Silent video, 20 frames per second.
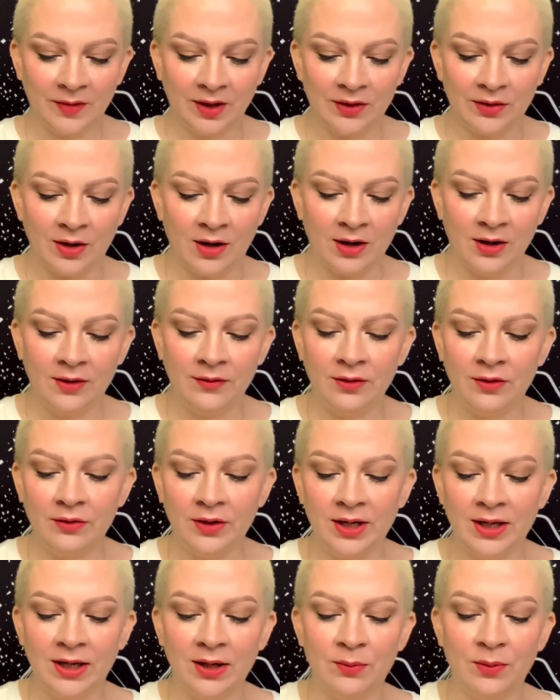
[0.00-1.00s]
The heart of your
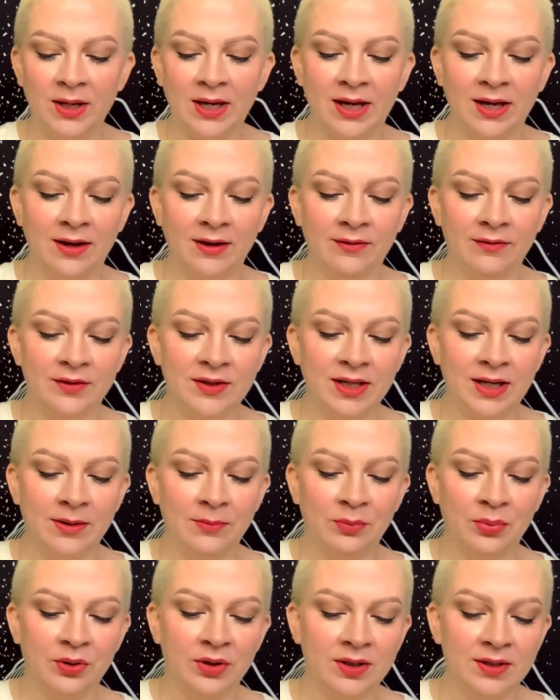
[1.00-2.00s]
reading, we have
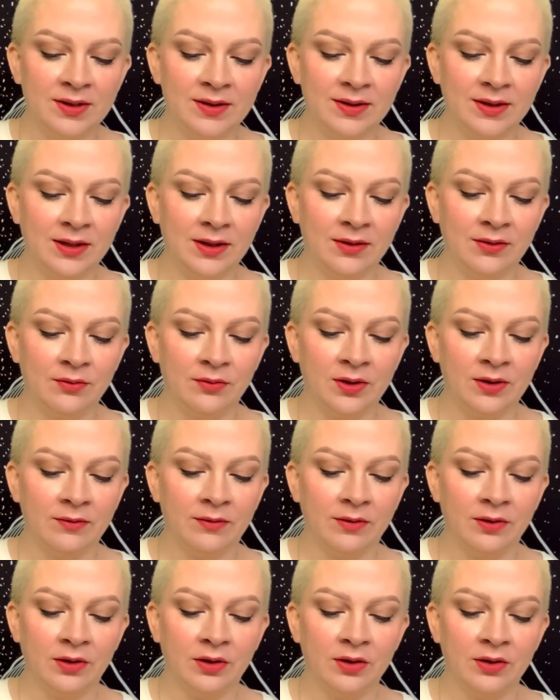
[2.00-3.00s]
Temperance in
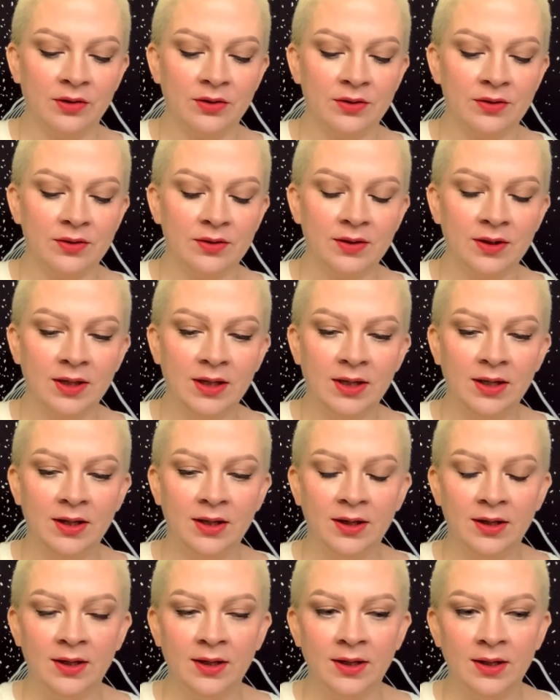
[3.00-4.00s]
reverse.
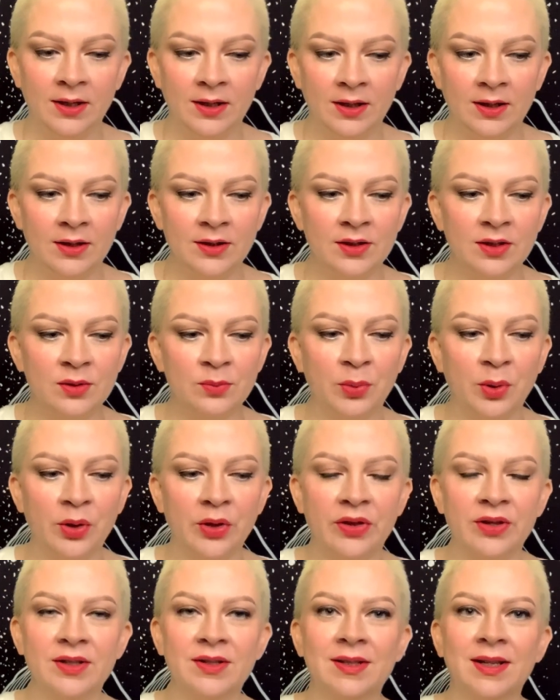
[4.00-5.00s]
This is
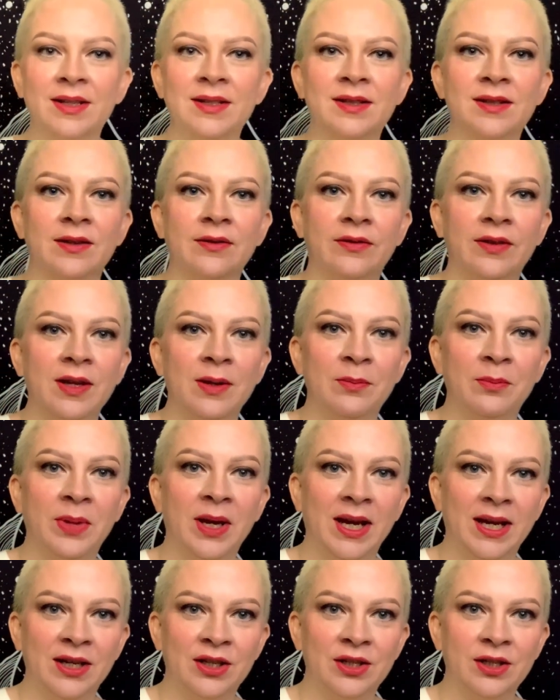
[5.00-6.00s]
both a sense of
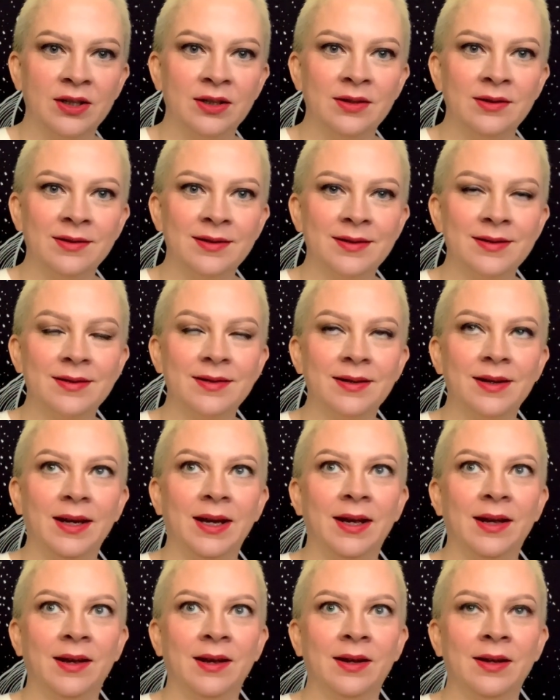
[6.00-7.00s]
impatience
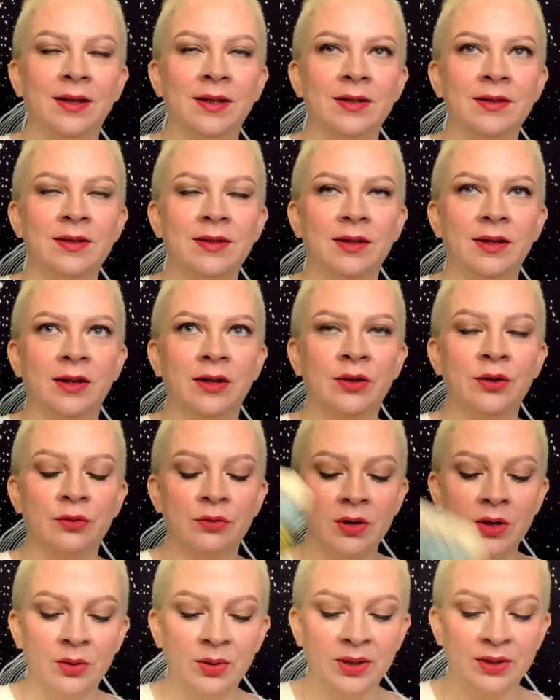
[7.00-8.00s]
and a
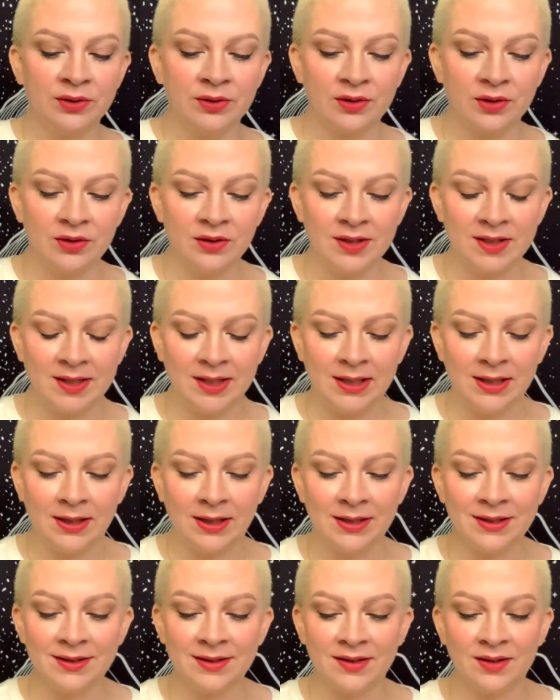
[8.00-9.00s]
growing certainty
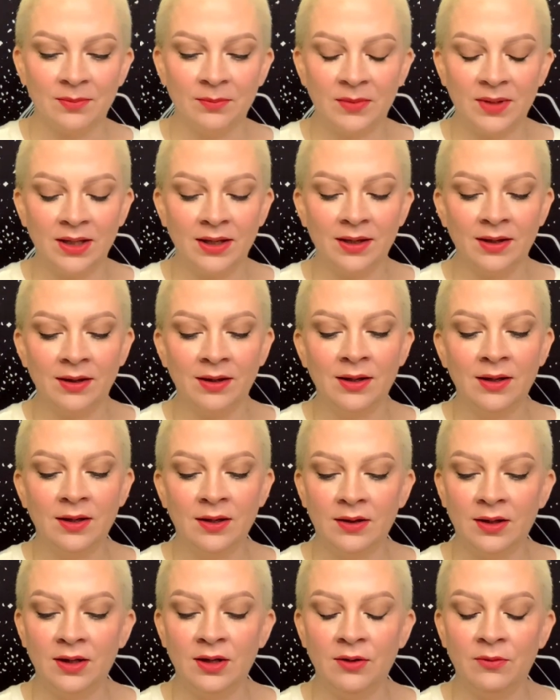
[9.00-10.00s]
that something
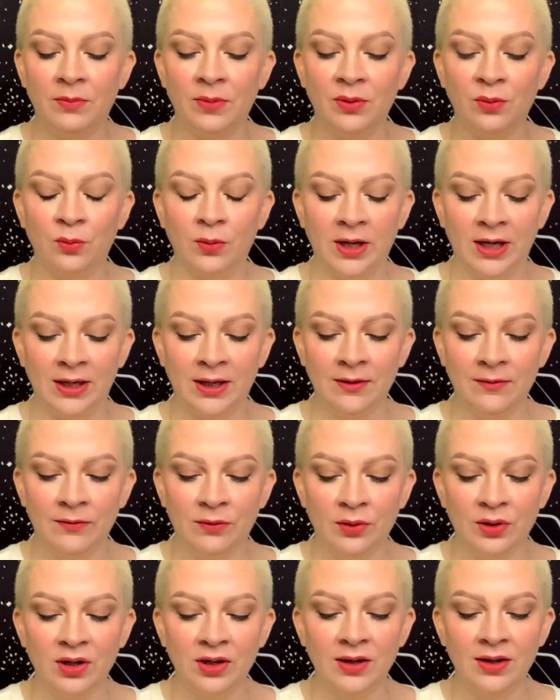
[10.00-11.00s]
that you've been waiting
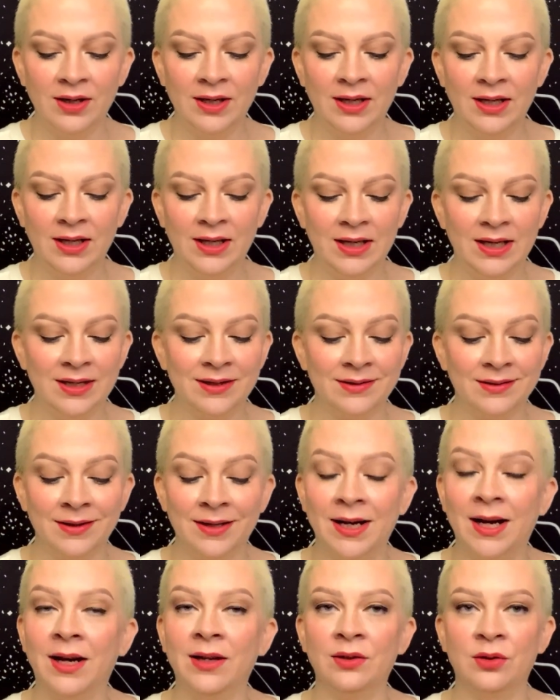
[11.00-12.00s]
for is
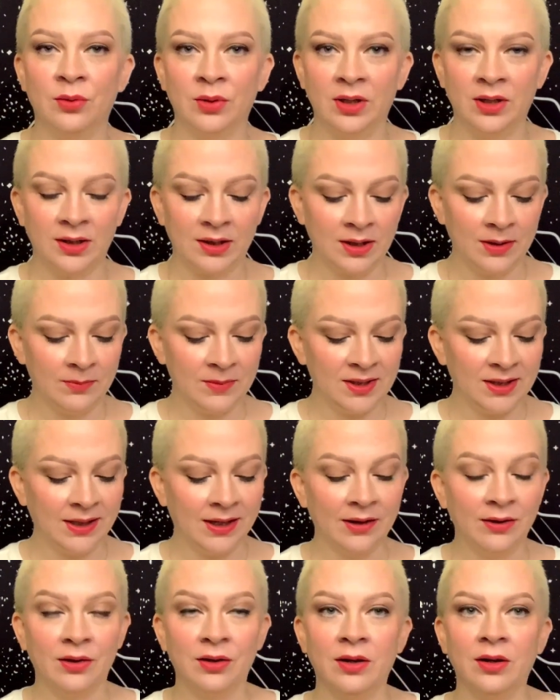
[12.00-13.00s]
not going to come
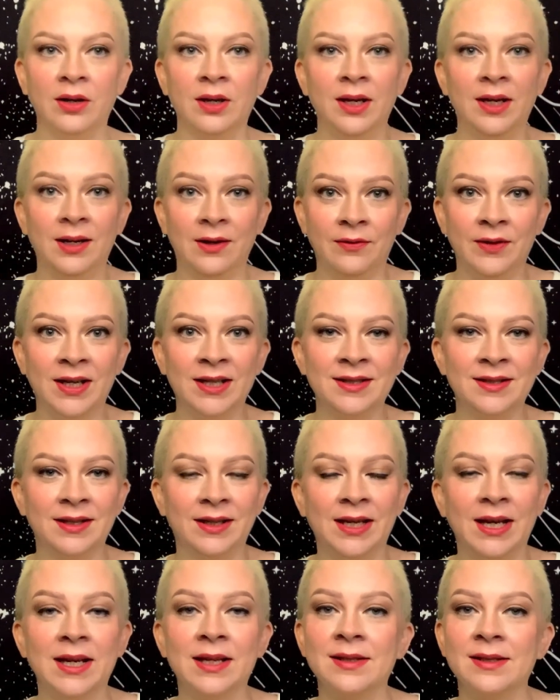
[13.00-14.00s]
together. If that's the
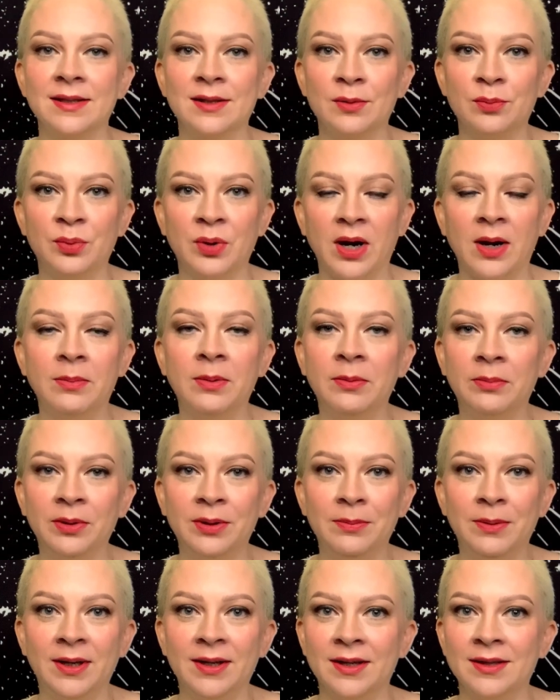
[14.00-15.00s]
case, it's probably
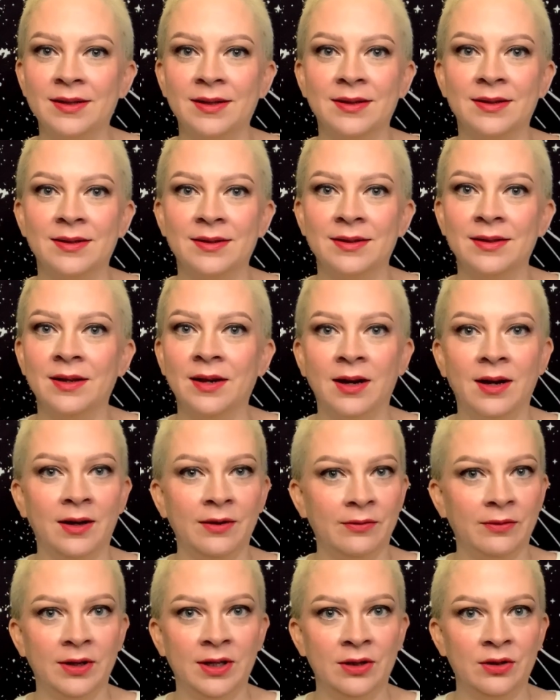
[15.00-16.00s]
because it's
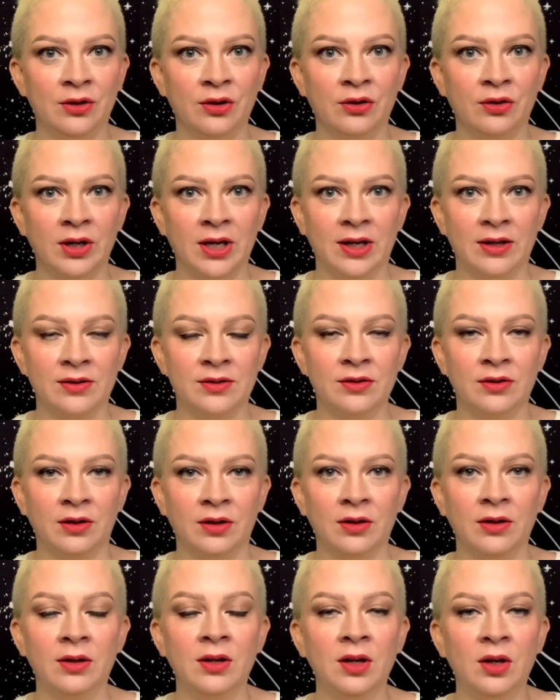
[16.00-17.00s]
not in your greatest
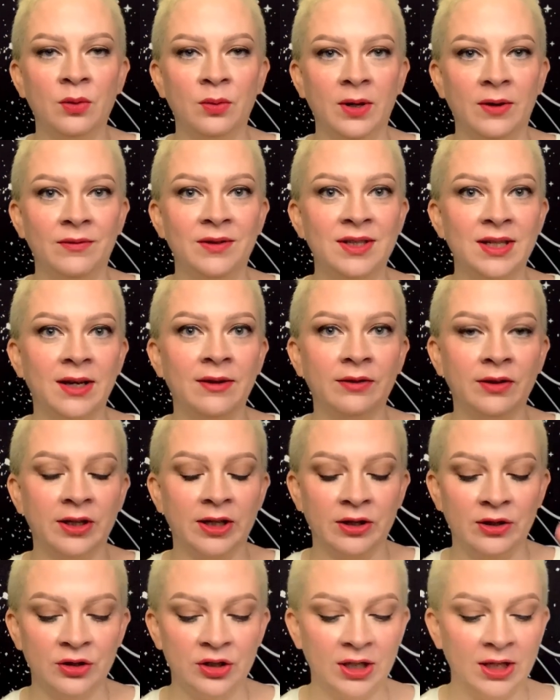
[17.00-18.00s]
good. We have devil
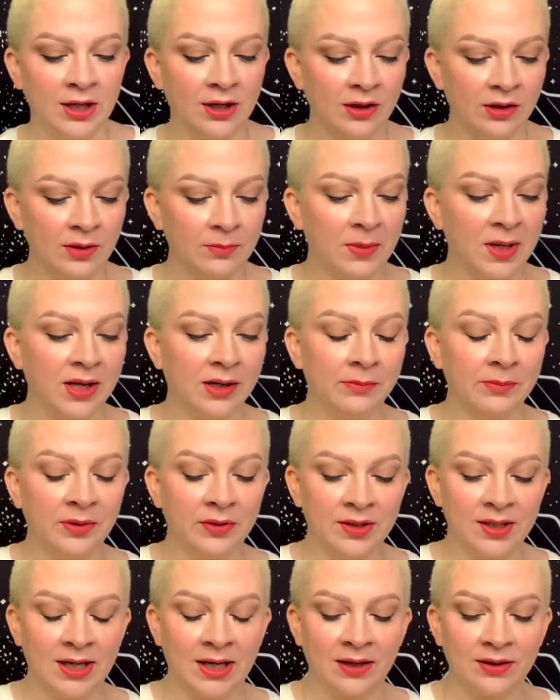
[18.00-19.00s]
energy here at the bottom of
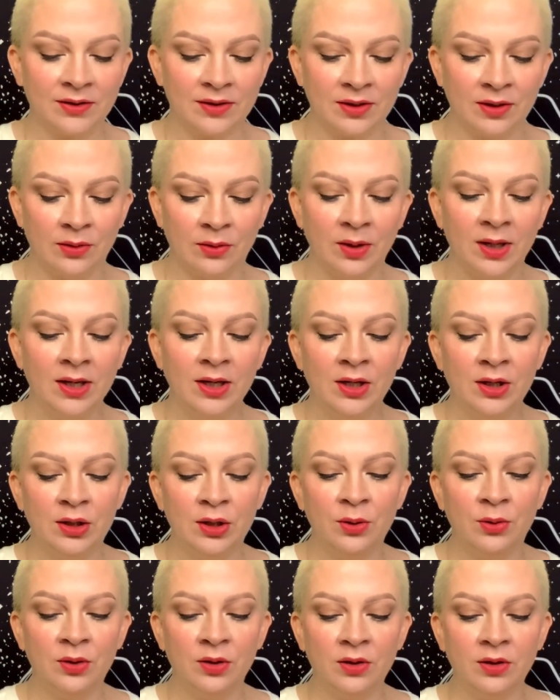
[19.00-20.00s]
the deck, so
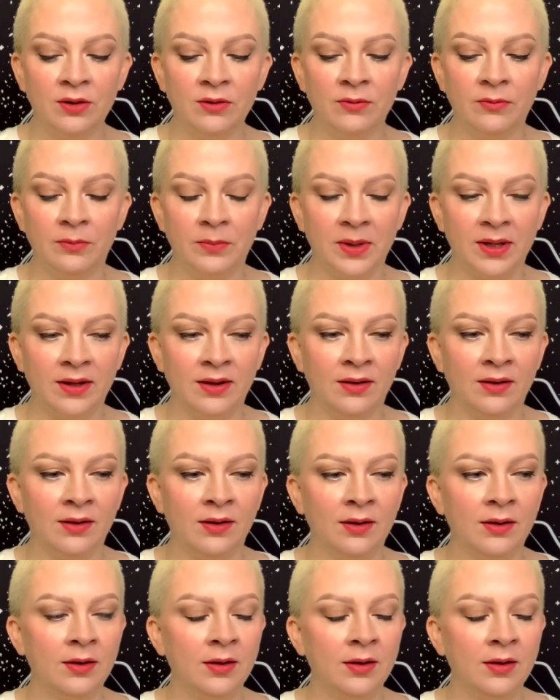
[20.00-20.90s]
you could have been